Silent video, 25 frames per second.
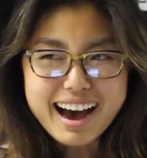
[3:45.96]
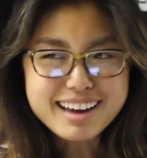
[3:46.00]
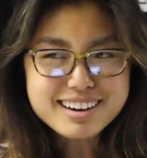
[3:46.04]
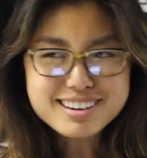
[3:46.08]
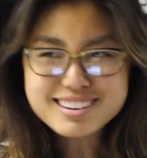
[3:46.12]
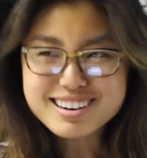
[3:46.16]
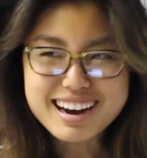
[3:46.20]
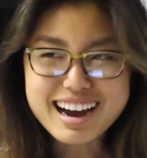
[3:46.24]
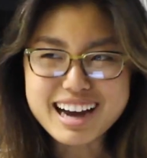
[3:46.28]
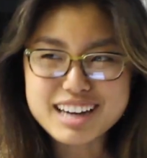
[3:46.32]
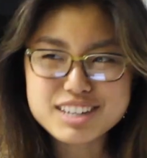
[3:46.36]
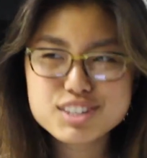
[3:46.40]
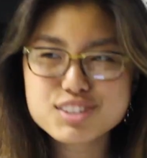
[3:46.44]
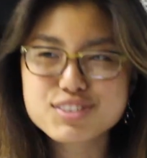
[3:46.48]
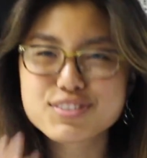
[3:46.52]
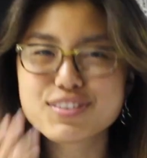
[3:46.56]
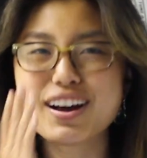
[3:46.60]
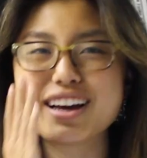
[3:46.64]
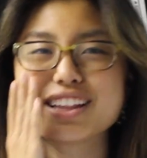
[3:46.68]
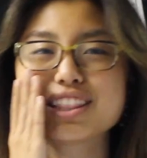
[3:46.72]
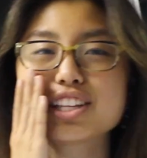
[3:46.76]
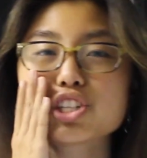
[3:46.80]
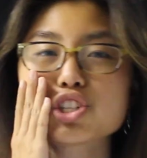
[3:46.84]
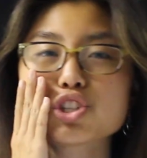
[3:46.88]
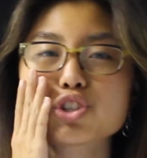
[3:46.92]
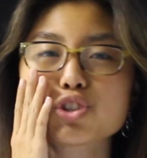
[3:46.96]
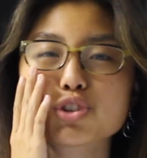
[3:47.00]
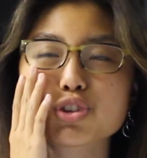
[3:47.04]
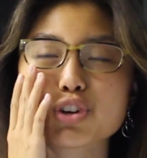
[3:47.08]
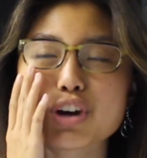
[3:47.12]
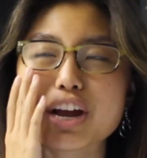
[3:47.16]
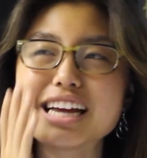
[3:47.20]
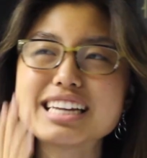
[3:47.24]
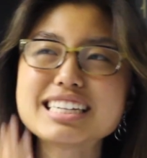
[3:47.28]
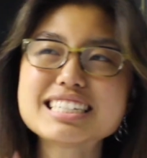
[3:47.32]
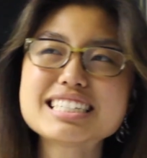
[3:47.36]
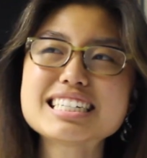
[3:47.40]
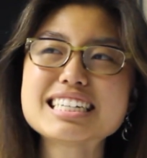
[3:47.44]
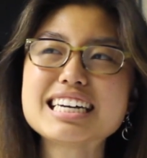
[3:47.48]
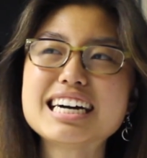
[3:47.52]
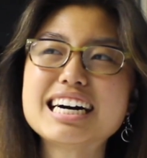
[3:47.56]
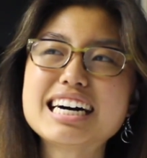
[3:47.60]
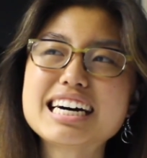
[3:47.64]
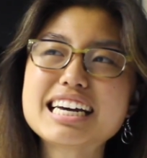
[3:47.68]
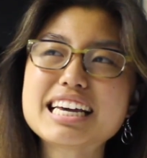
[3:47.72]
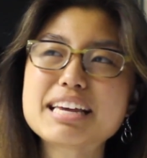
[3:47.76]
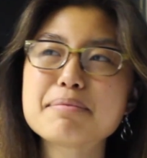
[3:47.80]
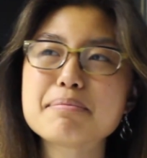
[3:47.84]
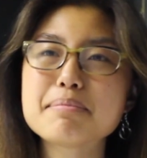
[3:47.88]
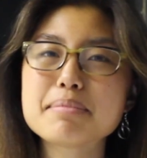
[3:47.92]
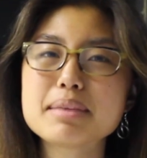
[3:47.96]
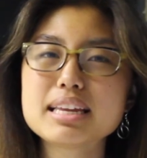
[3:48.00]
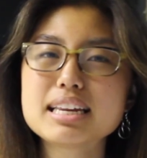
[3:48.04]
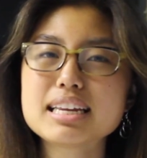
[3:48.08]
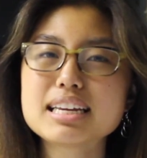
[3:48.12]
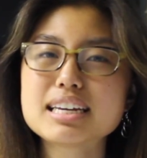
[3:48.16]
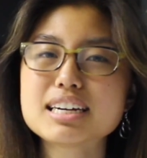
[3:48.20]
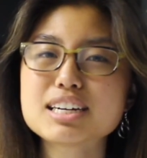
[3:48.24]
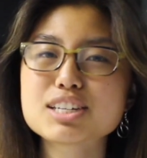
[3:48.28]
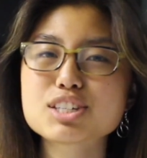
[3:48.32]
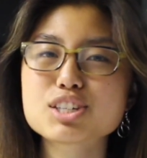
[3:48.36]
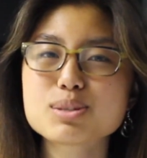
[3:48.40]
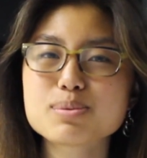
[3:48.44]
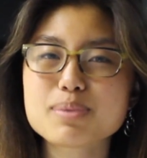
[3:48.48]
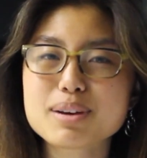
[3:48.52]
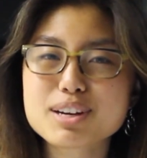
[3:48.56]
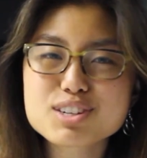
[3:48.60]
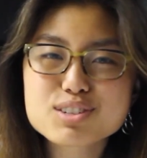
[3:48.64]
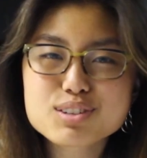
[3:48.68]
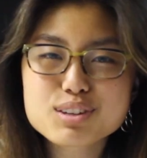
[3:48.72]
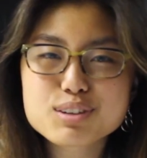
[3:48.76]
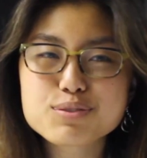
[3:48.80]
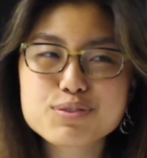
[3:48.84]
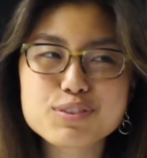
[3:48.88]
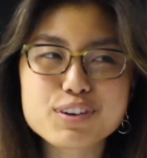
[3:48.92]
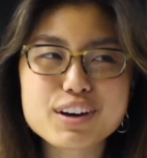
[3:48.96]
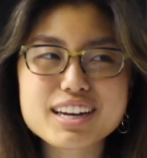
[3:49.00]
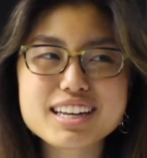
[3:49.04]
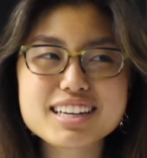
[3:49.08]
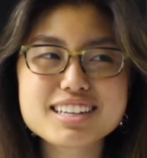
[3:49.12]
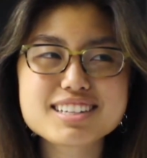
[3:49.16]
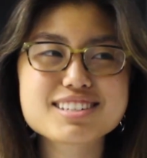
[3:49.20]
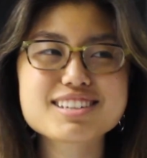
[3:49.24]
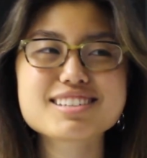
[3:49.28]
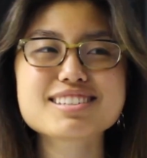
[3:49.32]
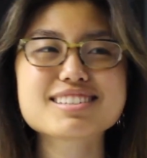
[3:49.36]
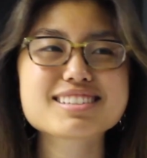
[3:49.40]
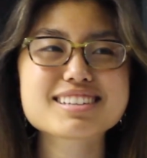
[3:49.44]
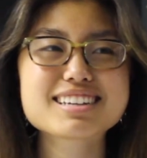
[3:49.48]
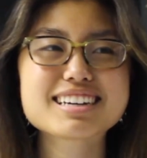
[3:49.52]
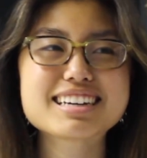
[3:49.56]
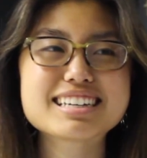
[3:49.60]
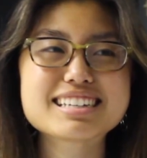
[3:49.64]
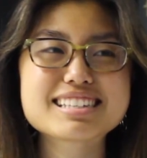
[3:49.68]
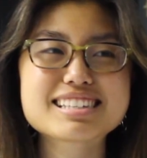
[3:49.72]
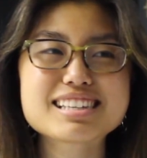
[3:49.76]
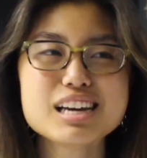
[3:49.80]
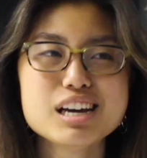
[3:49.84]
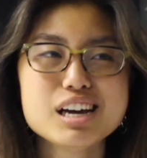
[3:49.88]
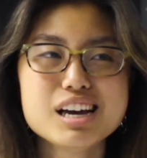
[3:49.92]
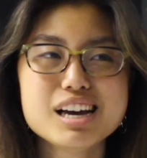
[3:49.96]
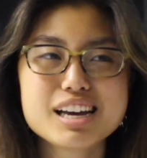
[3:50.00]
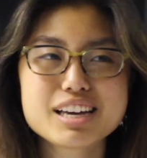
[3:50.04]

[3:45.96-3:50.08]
I don't know, I just find this trend in media especially funny just because,